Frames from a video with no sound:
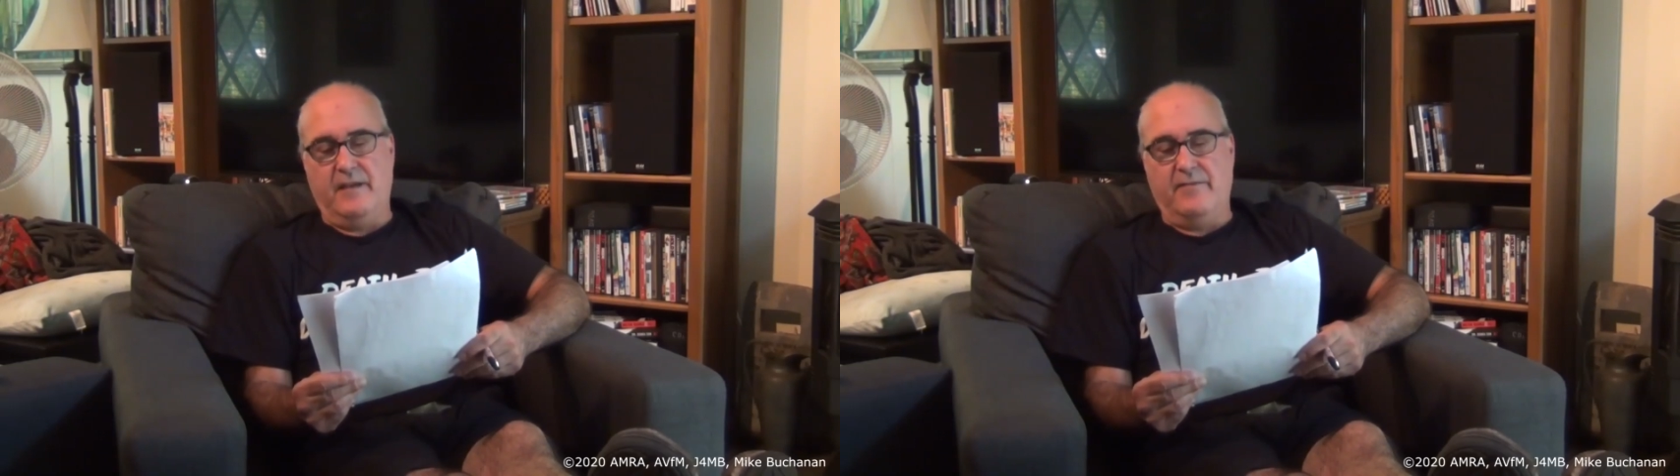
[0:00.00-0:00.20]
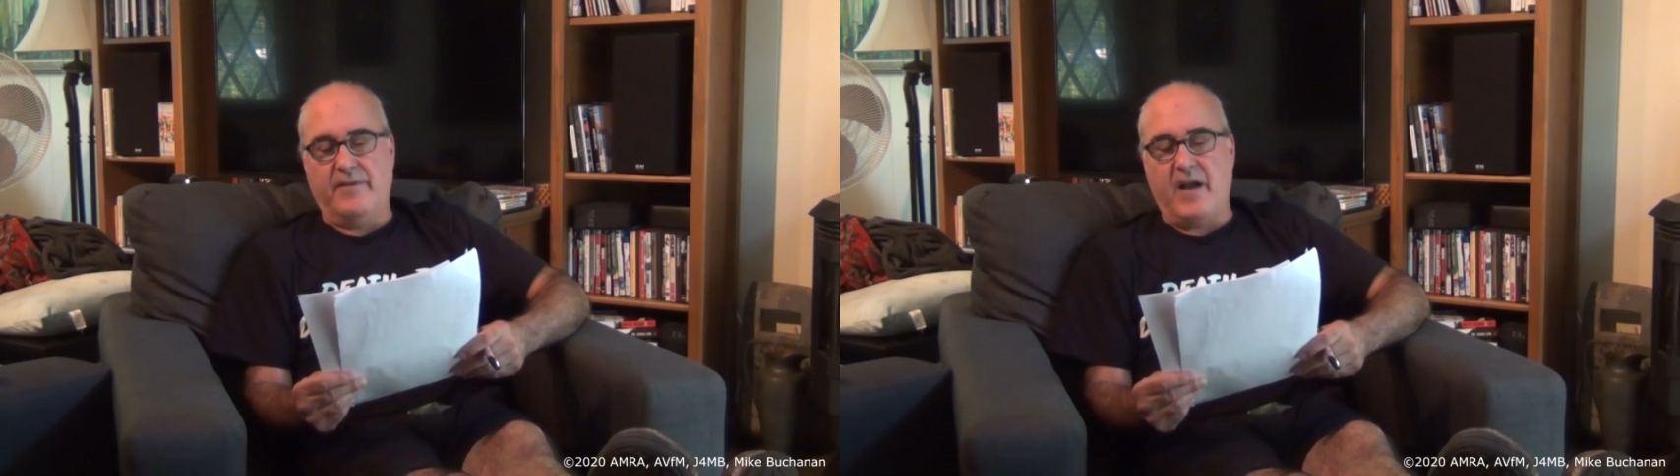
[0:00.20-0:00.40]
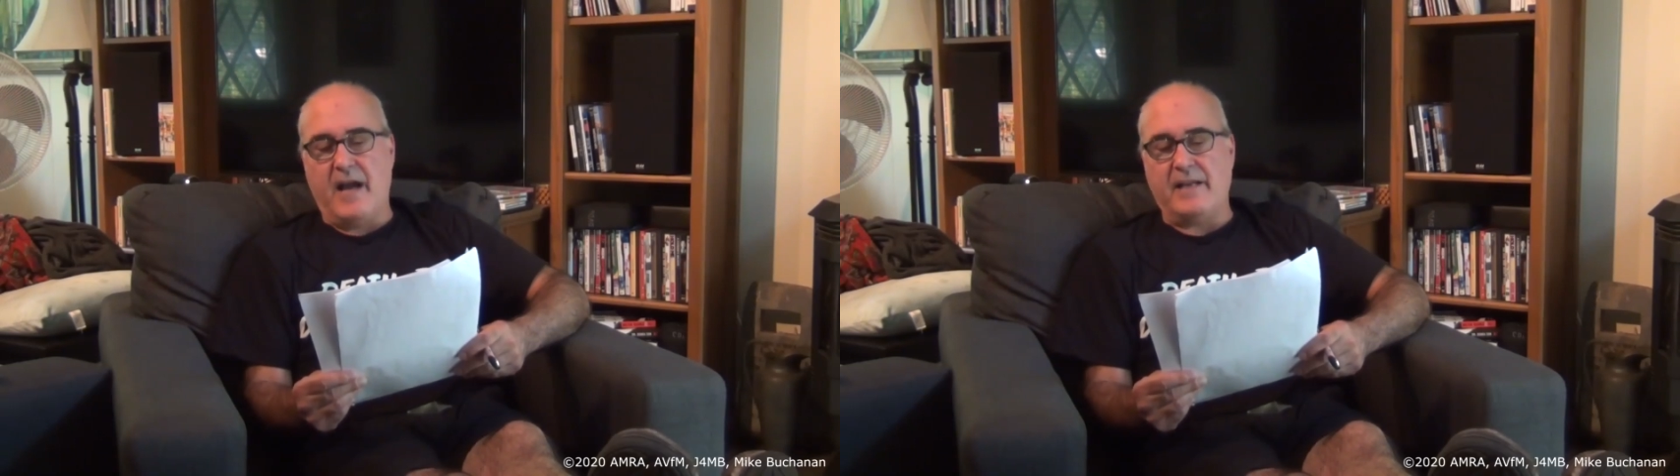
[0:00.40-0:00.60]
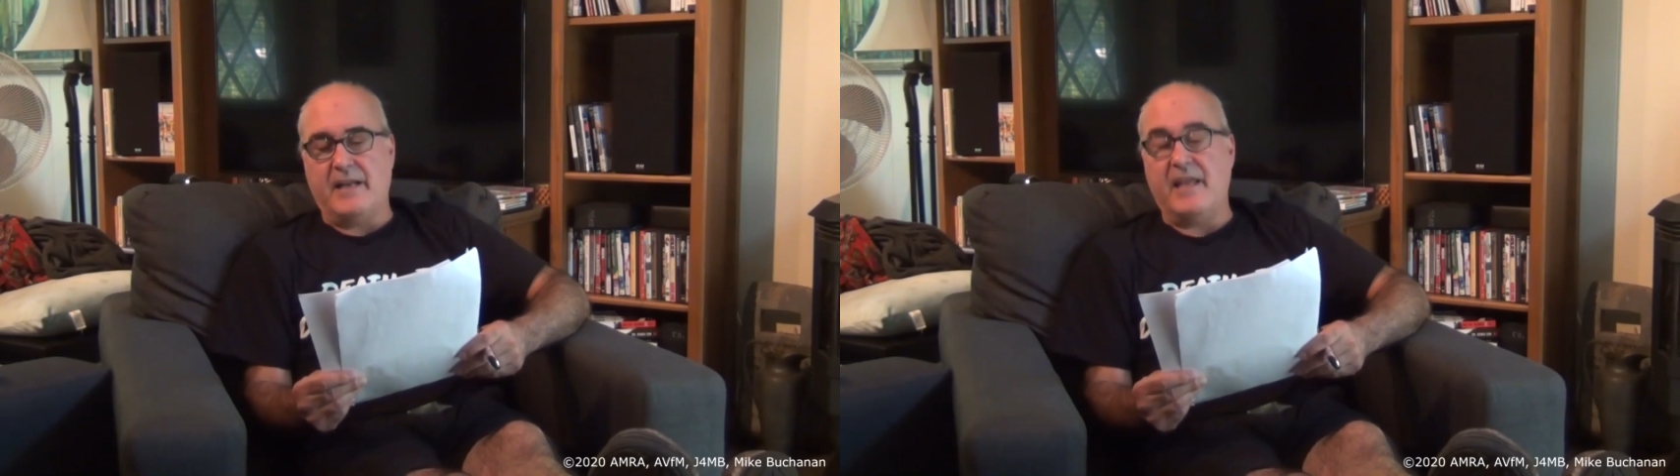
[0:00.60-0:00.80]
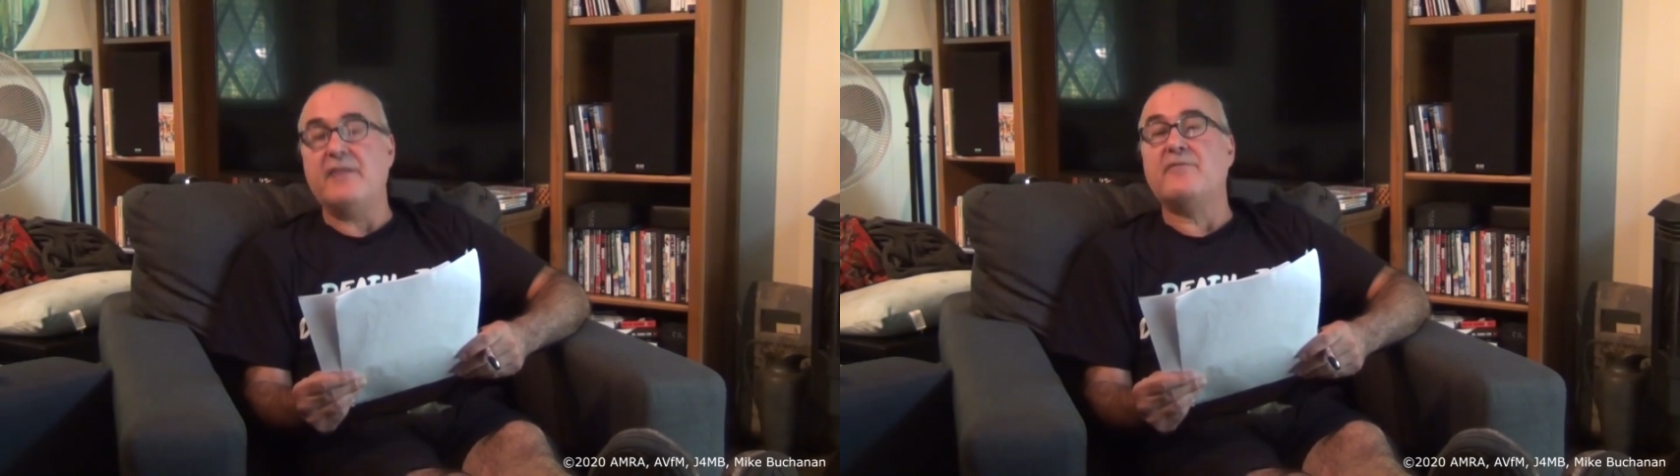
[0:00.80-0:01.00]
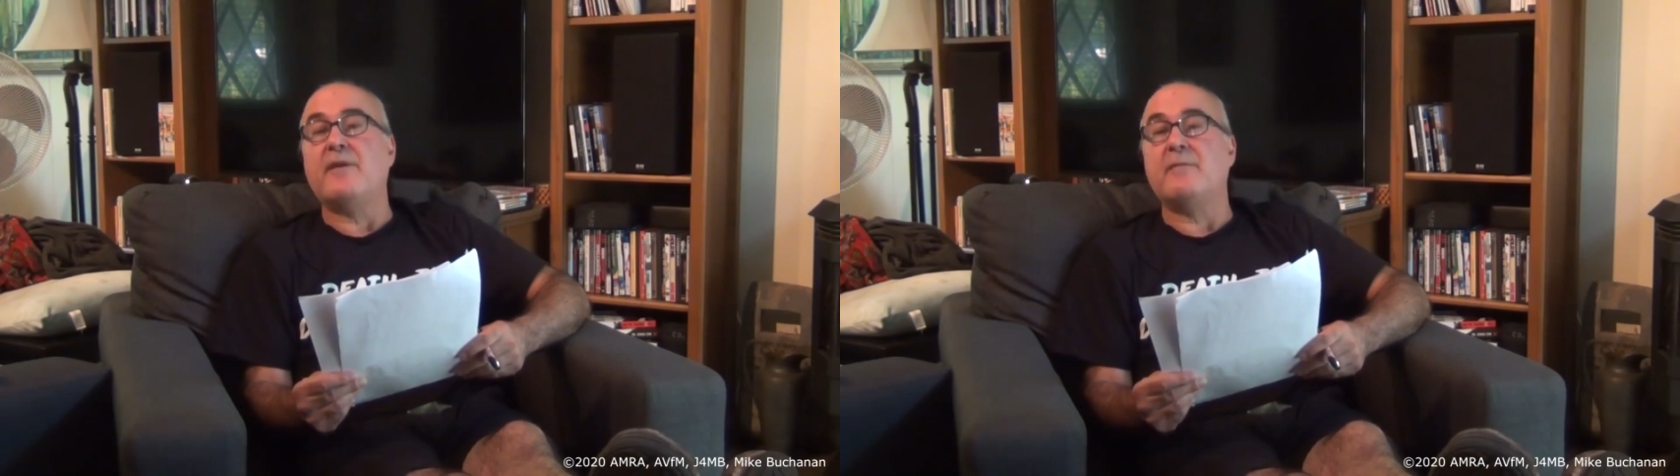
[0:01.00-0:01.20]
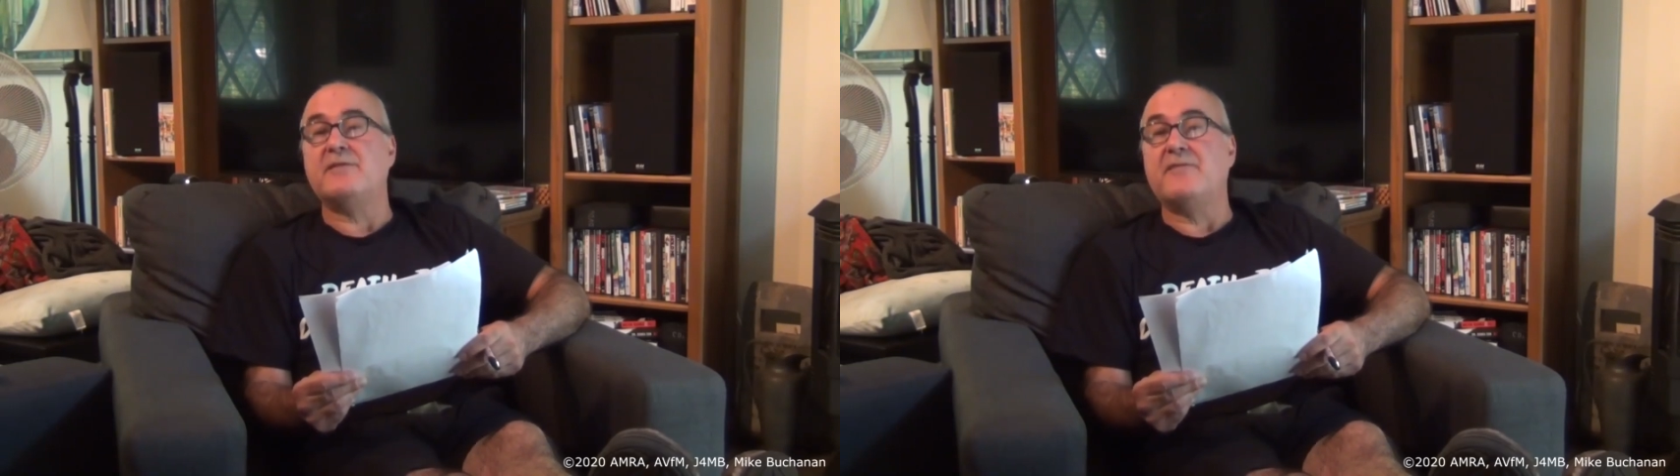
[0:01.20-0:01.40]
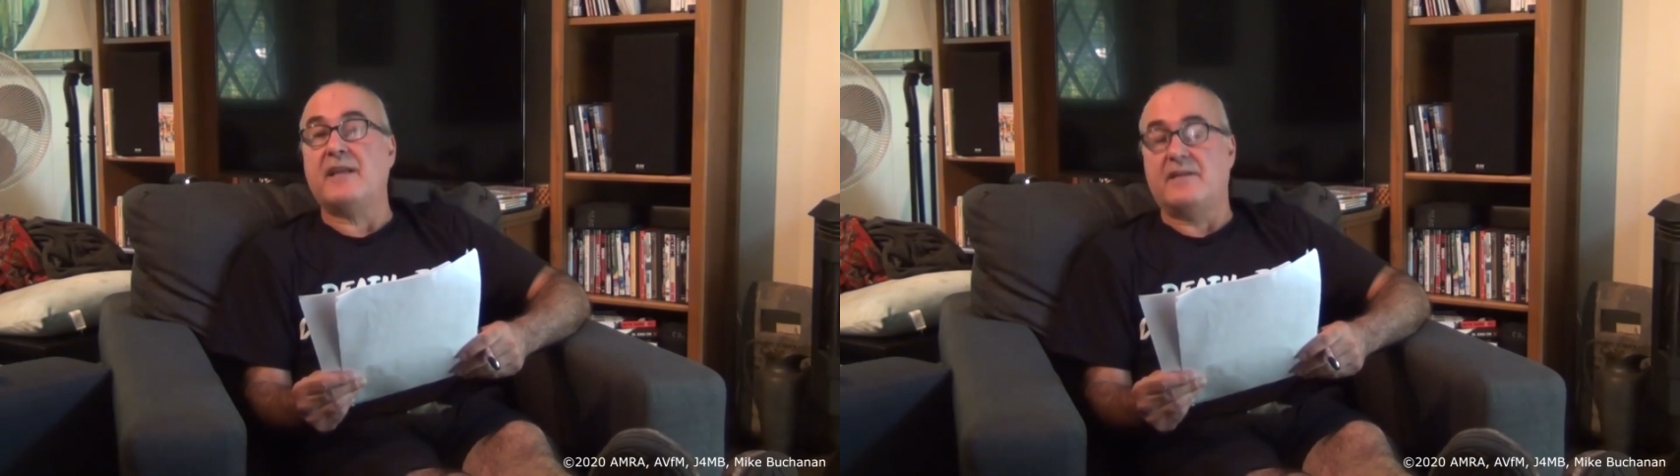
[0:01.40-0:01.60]
forgotten and hidden from
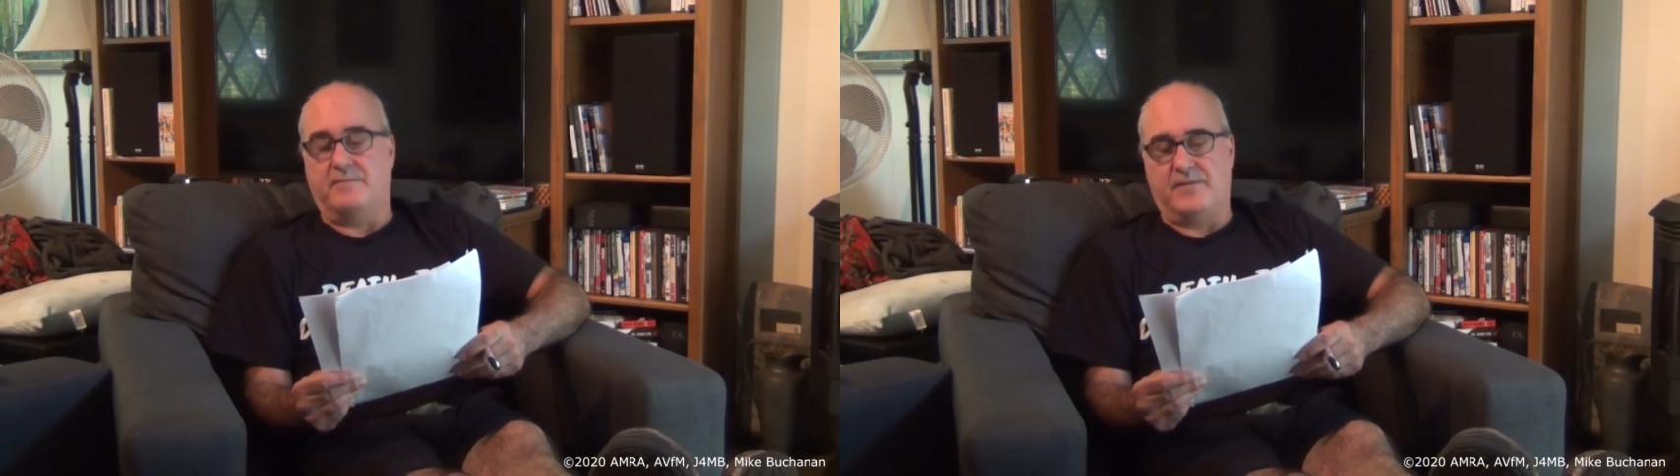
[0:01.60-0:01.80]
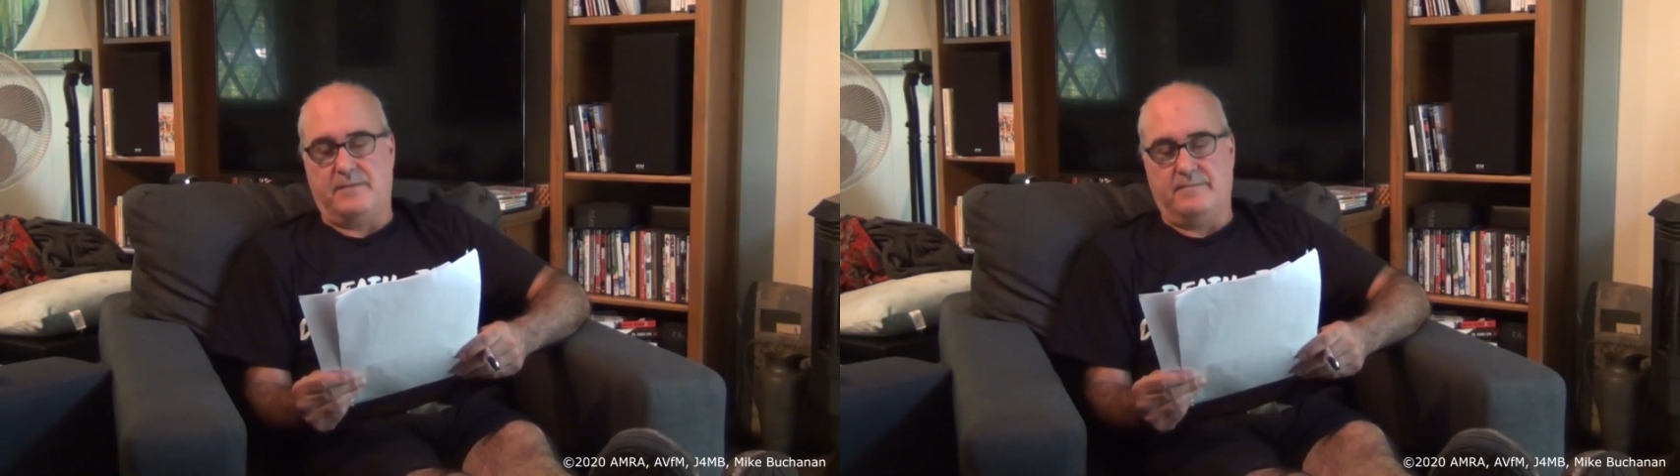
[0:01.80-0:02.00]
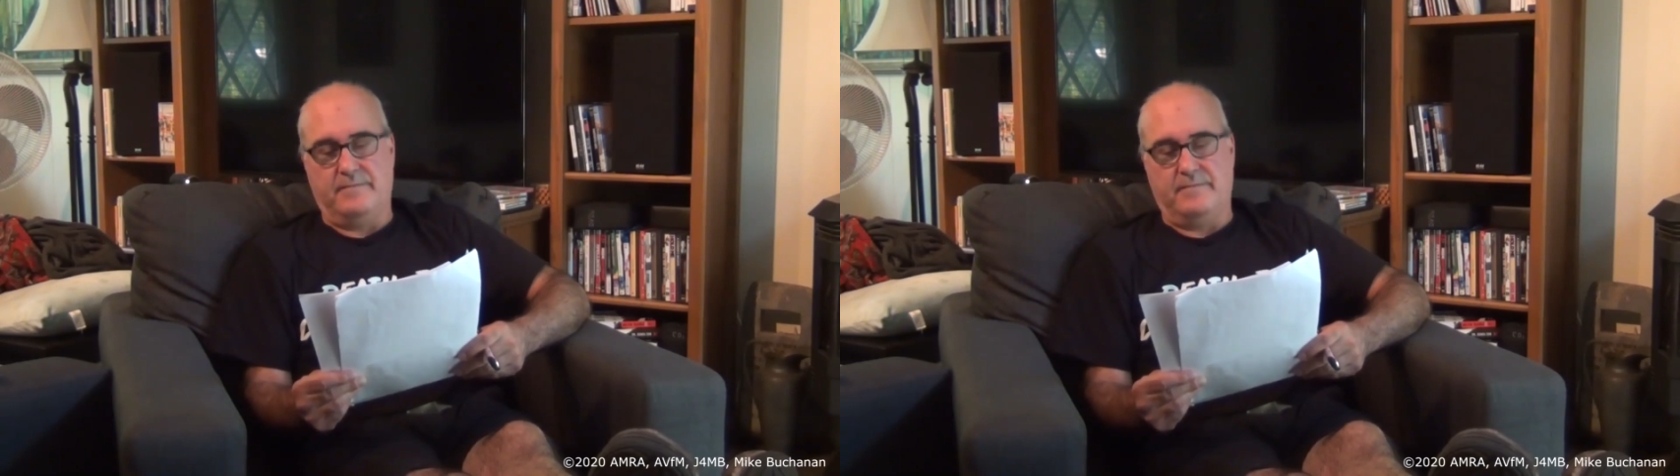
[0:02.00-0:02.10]
its victims.